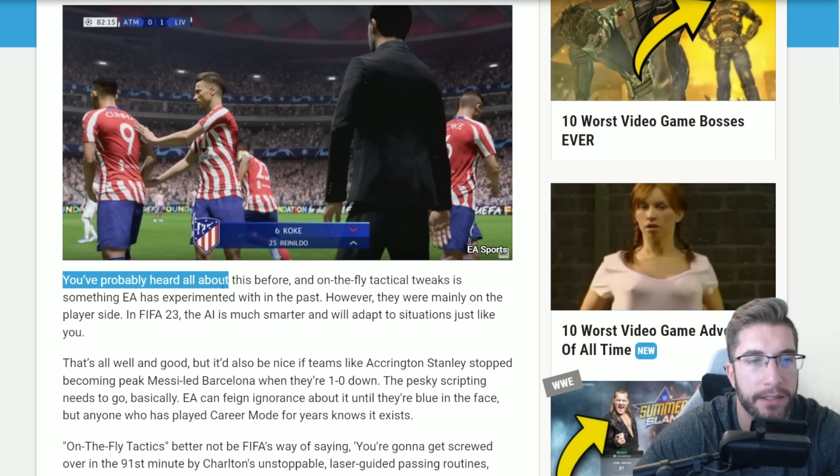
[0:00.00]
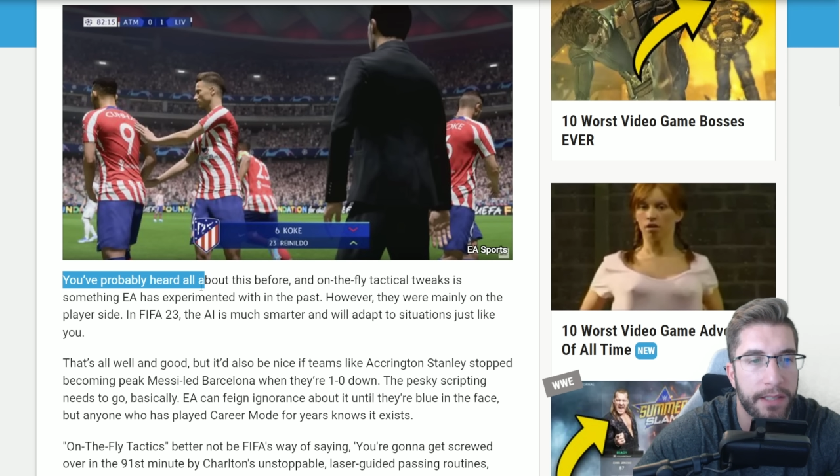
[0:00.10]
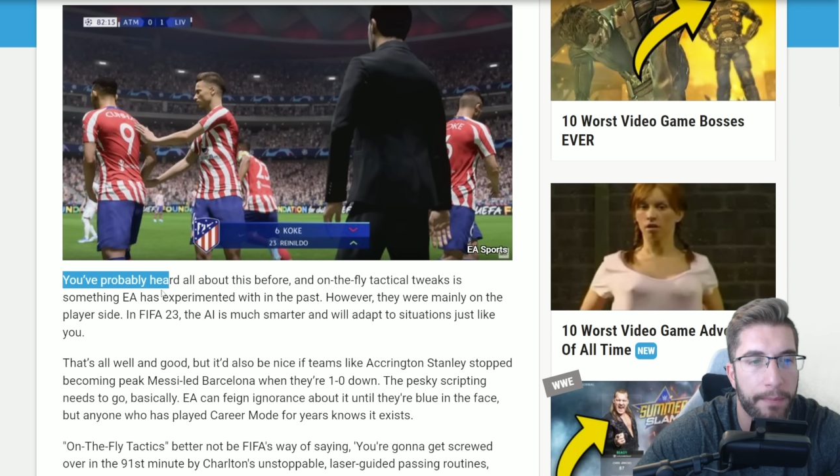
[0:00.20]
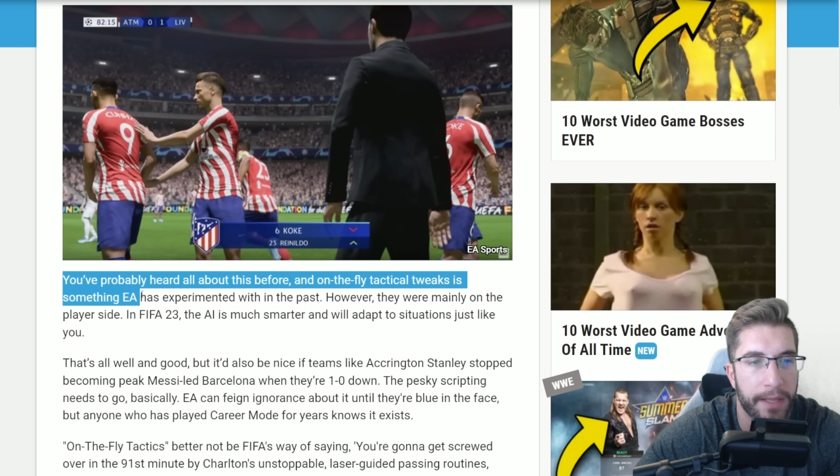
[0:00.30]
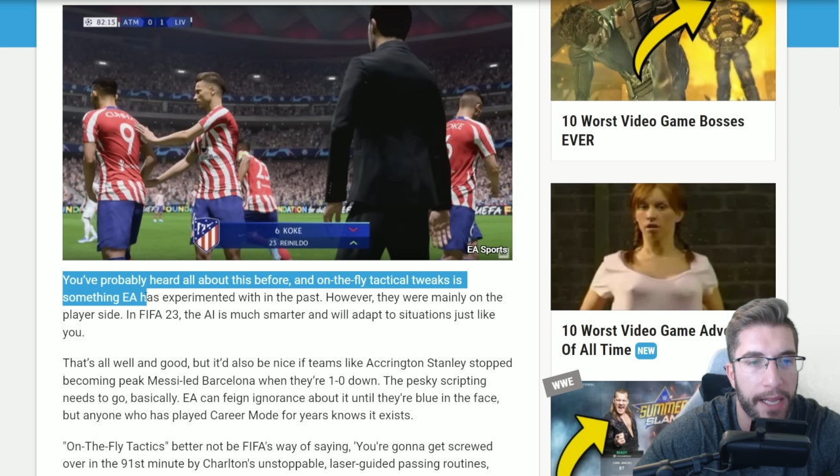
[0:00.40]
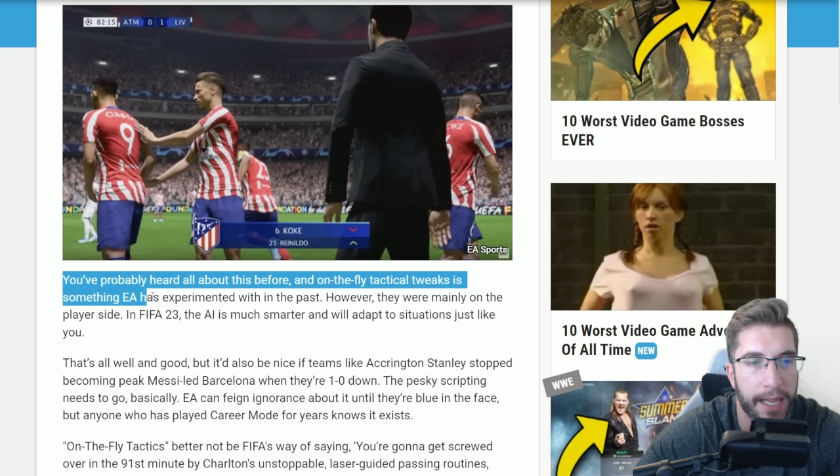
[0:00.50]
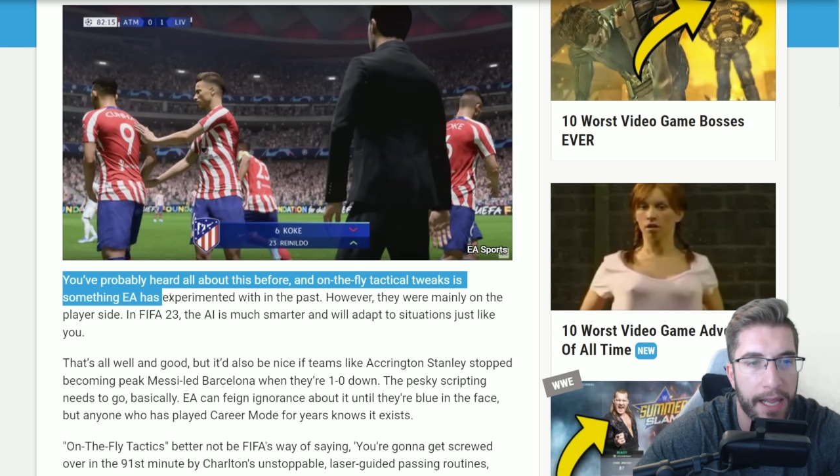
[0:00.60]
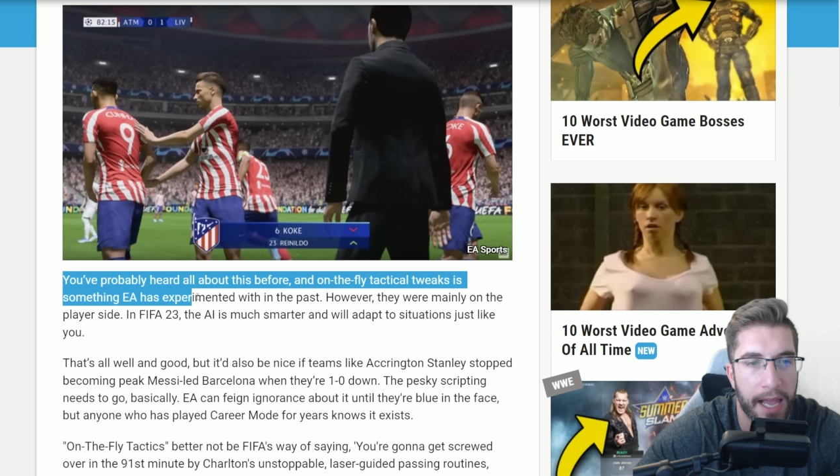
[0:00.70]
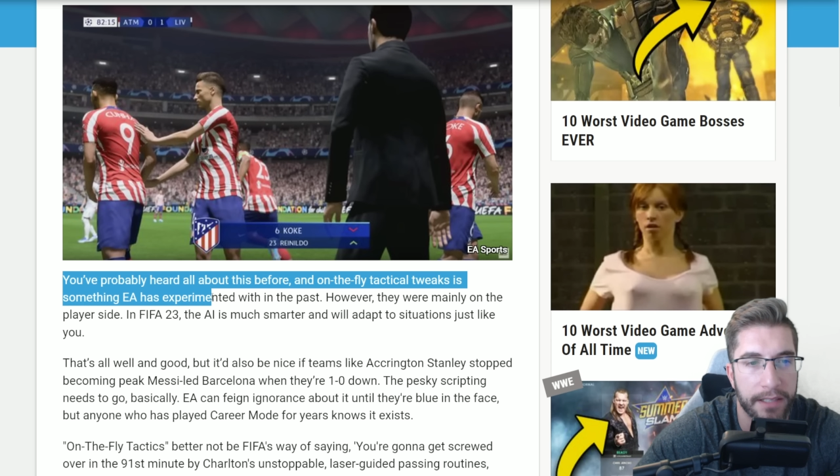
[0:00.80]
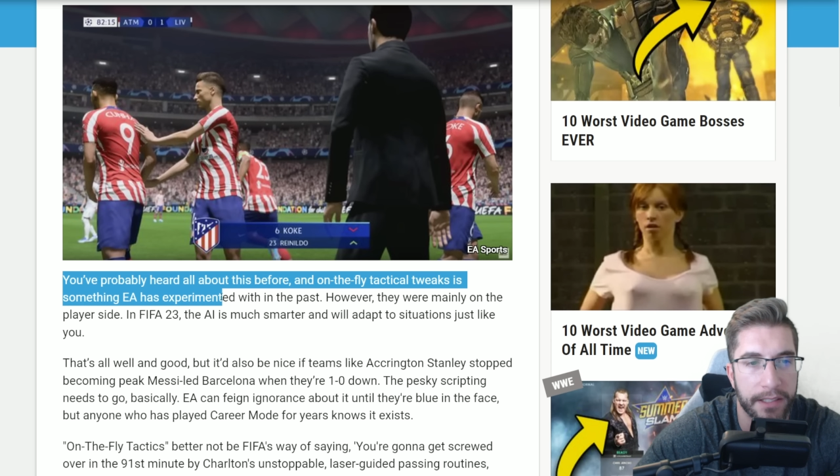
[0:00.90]
is something
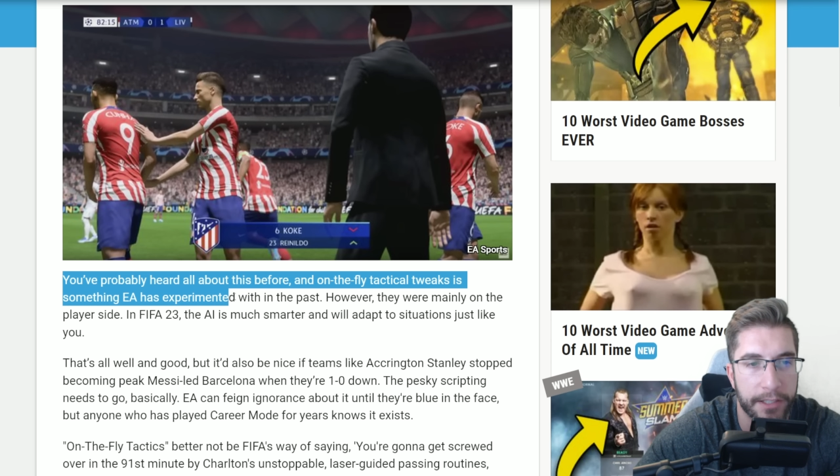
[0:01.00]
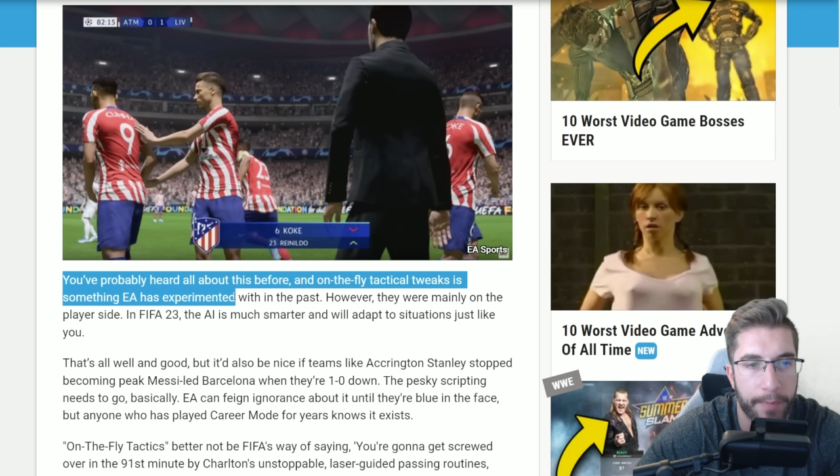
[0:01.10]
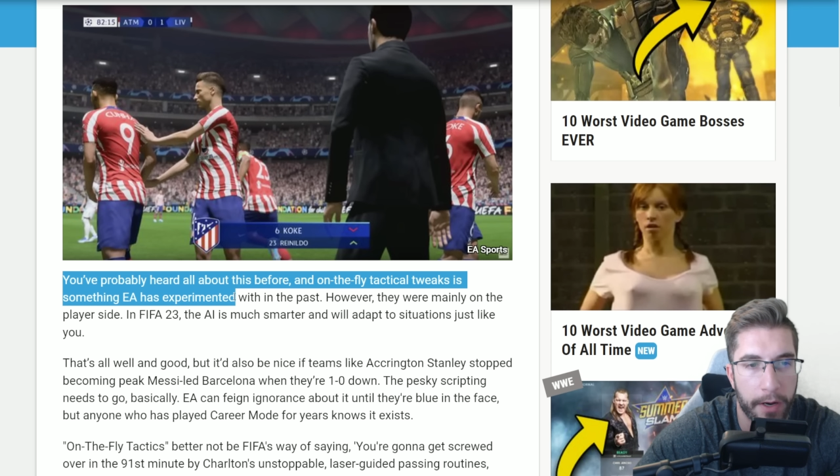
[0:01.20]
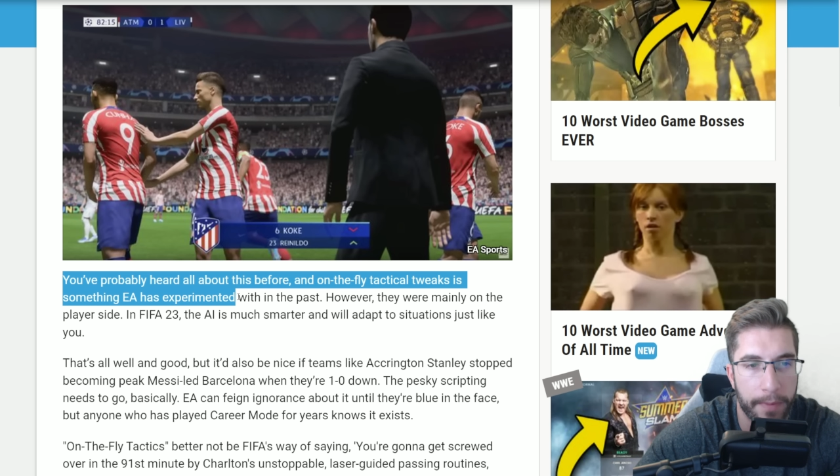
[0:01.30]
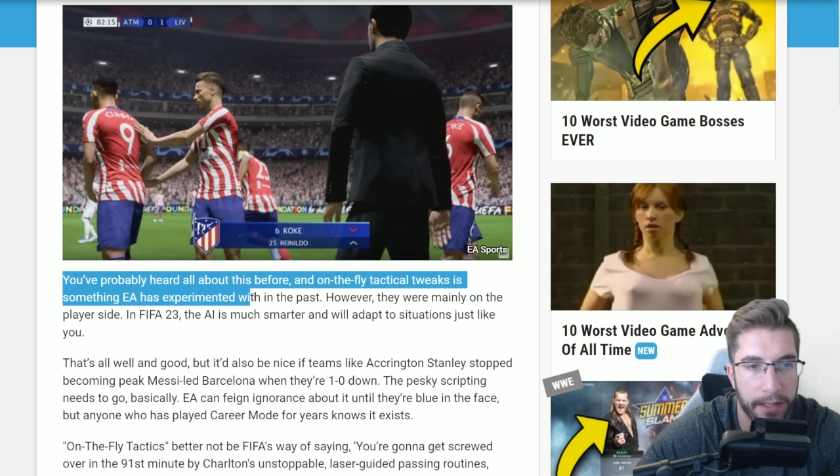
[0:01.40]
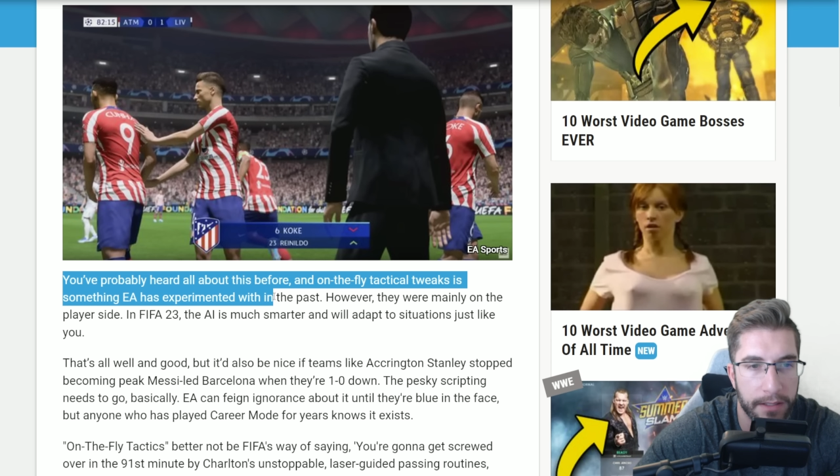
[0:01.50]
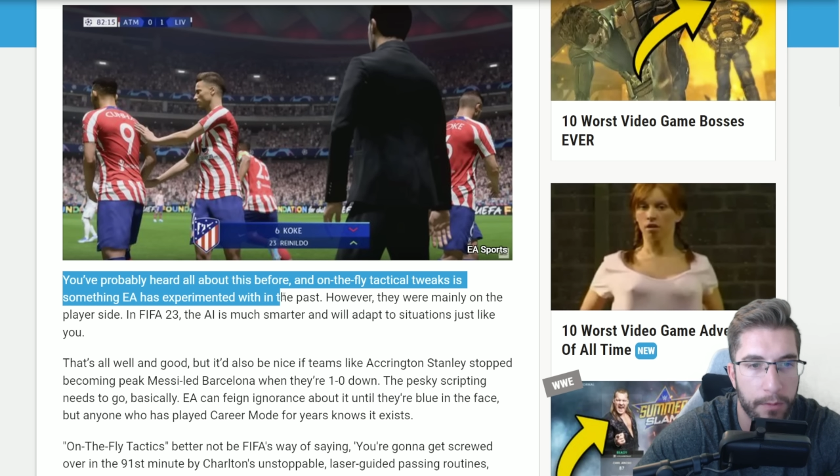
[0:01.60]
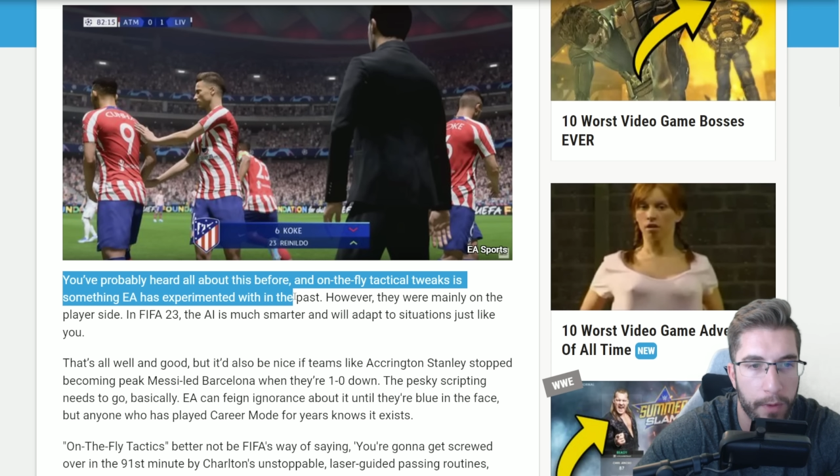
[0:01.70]
EA has experimented